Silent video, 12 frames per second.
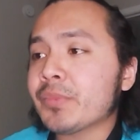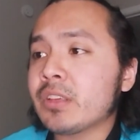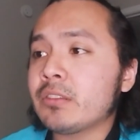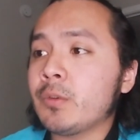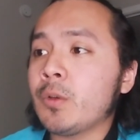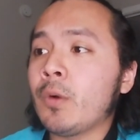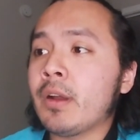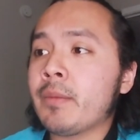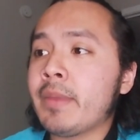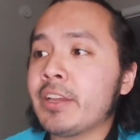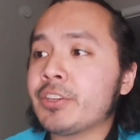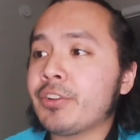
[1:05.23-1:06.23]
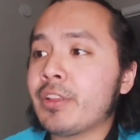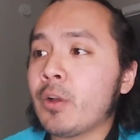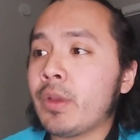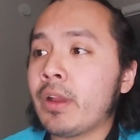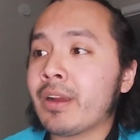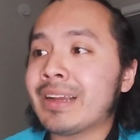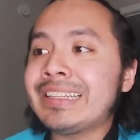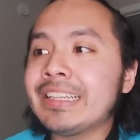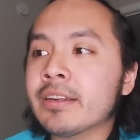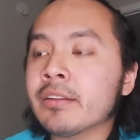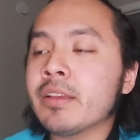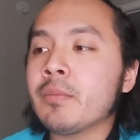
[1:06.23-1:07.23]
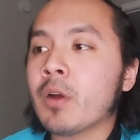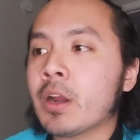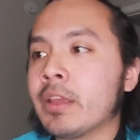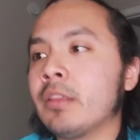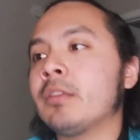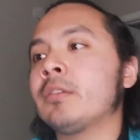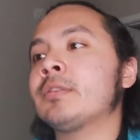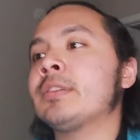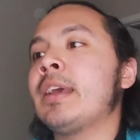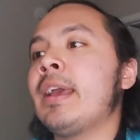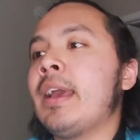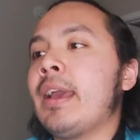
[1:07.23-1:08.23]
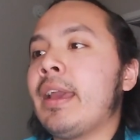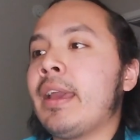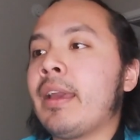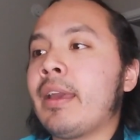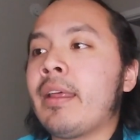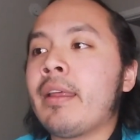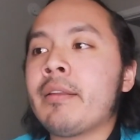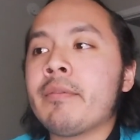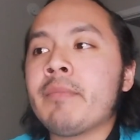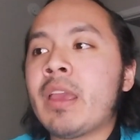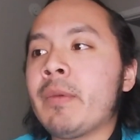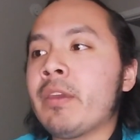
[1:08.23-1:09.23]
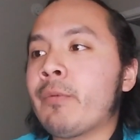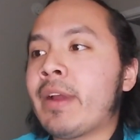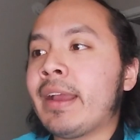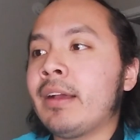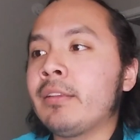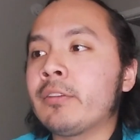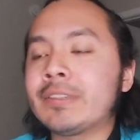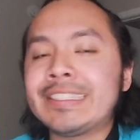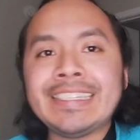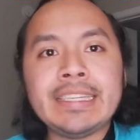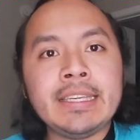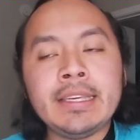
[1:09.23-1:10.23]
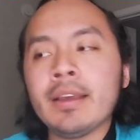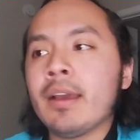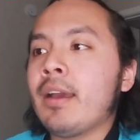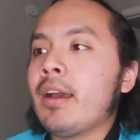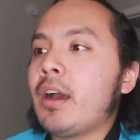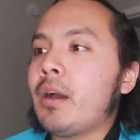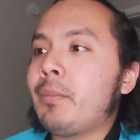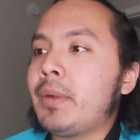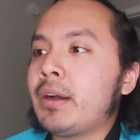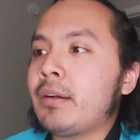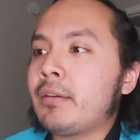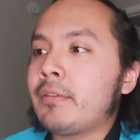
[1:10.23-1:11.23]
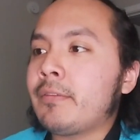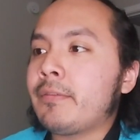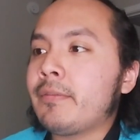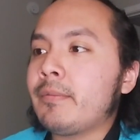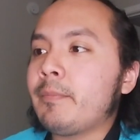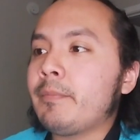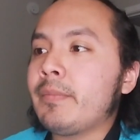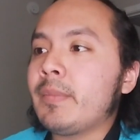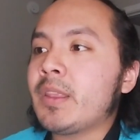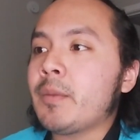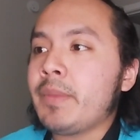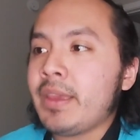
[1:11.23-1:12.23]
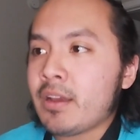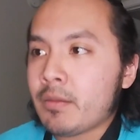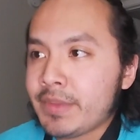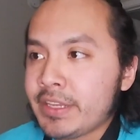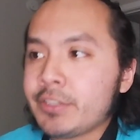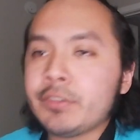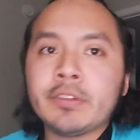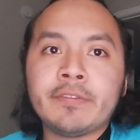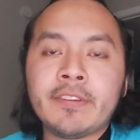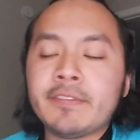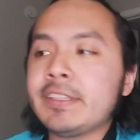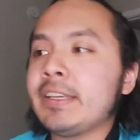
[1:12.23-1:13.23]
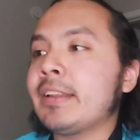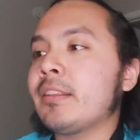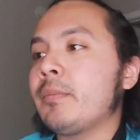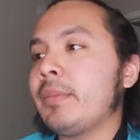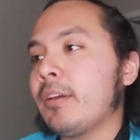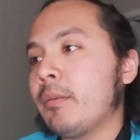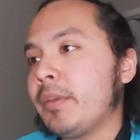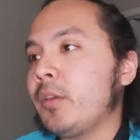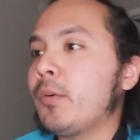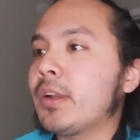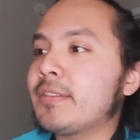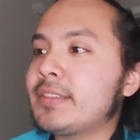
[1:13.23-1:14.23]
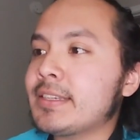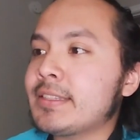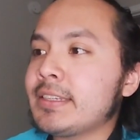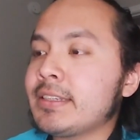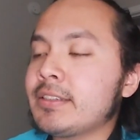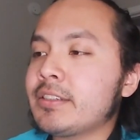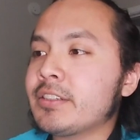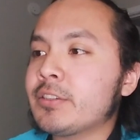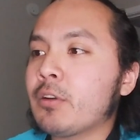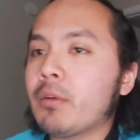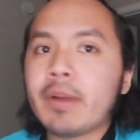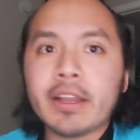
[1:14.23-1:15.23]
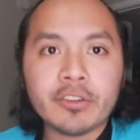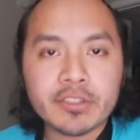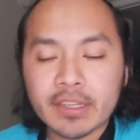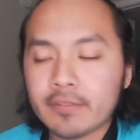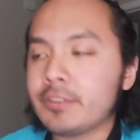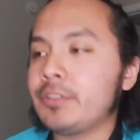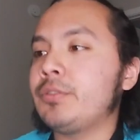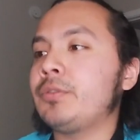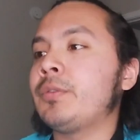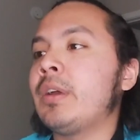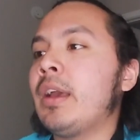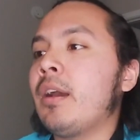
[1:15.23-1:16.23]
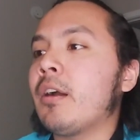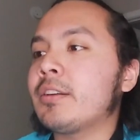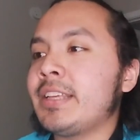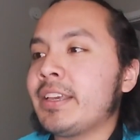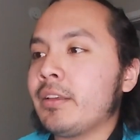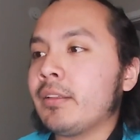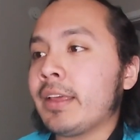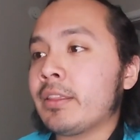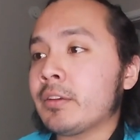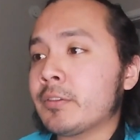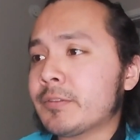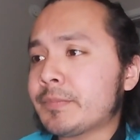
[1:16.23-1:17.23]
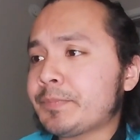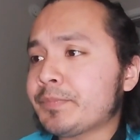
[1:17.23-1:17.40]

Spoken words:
So we want to make sure that we are clearly marking those and maybe write a little T above the B on beat 2 of 15 and the B on beat 1 of 16, just to remind yourself to articulate those.